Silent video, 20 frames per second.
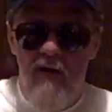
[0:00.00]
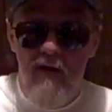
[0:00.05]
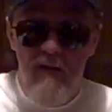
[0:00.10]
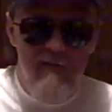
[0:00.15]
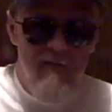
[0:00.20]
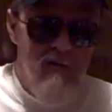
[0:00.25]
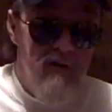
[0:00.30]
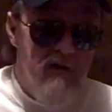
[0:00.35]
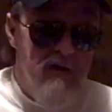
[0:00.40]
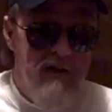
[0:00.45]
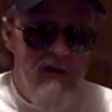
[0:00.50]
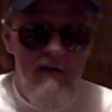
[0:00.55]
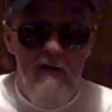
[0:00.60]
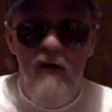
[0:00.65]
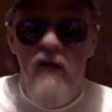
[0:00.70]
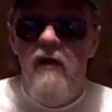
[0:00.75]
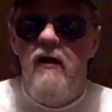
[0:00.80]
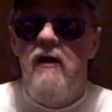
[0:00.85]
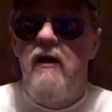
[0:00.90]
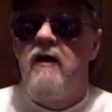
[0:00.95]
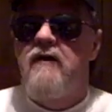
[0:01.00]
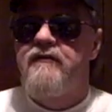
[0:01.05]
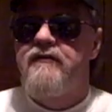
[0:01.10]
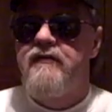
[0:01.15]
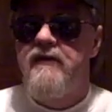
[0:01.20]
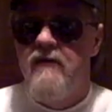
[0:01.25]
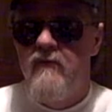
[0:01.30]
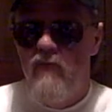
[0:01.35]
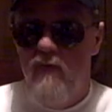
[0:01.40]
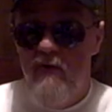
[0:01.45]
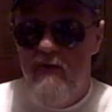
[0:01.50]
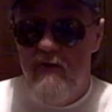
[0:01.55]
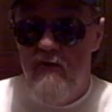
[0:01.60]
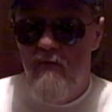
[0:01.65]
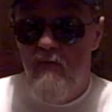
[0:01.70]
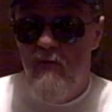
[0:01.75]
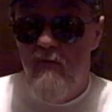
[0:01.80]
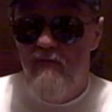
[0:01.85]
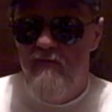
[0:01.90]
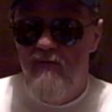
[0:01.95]
all over again. I said, what do
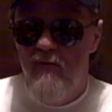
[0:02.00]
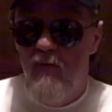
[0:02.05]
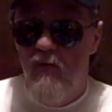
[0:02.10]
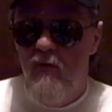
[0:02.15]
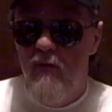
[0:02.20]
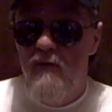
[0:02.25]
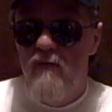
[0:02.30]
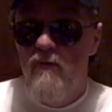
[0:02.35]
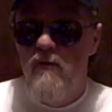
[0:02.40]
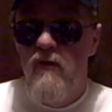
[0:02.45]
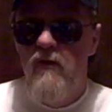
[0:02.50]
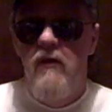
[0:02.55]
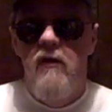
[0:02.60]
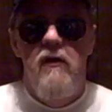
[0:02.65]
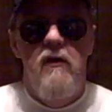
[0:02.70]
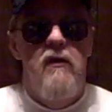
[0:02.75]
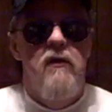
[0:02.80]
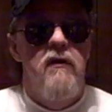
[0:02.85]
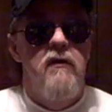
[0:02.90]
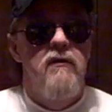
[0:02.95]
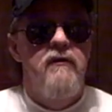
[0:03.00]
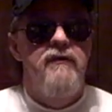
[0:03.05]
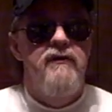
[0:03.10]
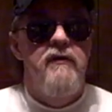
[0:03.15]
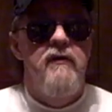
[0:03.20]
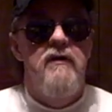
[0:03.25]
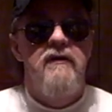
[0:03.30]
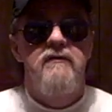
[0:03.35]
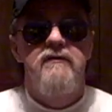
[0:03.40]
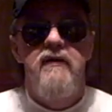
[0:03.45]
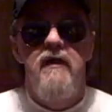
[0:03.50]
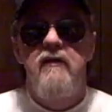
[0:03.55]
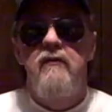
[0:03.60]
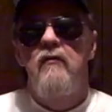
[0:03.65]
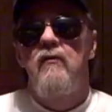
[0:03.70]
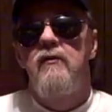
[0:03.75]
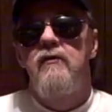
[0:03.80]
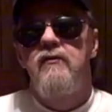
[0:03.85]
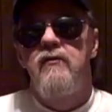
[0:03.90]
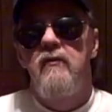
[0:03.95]
you want for it? He said, I'll
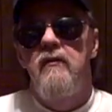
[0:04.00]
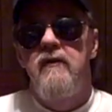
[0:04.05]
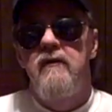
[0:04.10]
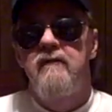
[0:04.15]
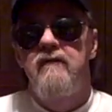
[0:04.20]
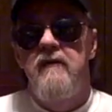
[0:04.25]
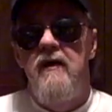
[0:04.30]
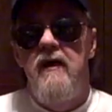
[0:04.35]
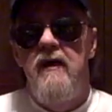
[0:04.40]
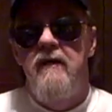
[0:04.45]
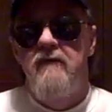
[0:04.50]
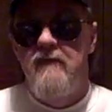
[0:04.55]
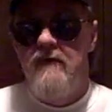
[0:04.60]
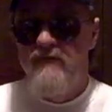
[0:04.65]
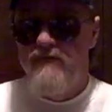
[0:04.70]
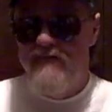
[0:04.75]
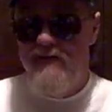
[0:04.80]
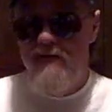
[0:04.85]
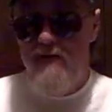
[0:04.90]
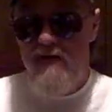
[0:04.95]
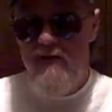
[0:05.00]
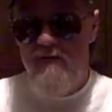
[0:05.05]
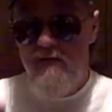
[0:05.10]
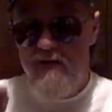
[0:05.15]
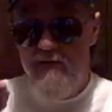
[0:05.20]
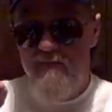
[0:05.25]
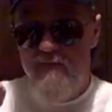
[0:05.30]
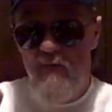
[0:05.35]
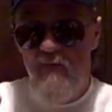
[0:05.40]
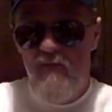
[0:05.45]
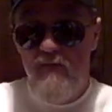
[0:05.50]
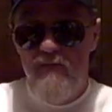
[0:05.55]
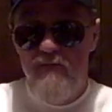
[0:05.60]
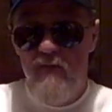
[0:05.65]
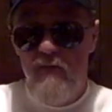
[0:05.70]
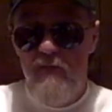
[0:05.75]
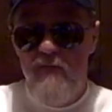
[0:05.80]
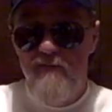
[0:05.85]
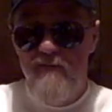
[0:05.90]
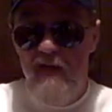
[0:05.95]
take $125. I said, I'll give you
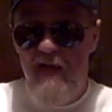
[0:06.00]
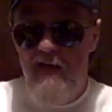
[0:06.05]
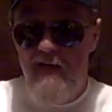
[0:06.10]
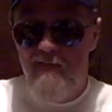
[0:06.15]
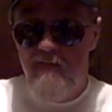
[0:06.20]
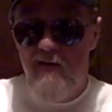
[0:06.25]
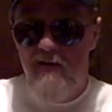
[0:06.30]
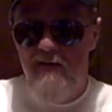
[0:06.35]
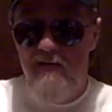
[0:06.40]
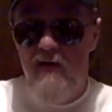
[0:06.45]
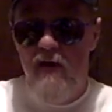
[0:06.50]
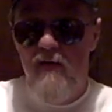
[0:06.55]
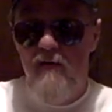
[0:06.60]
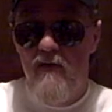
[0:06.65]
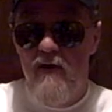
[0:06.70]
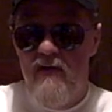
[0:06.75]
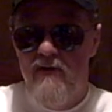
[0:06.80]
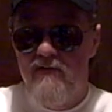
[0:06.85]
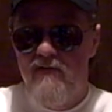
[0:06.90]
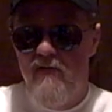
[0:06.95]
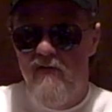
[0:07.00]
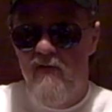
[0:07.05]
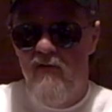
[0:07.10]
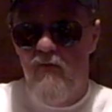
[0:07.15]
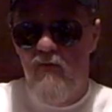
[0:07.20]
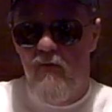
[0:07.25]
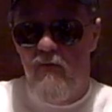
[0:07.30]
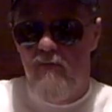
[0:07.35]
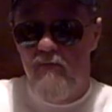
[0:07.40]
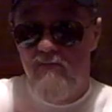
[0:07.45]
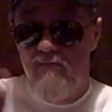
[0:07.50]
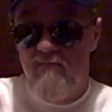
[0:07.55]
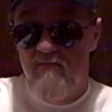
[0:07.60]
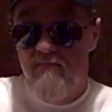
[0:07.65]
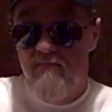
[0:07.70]
$125 right now out the door.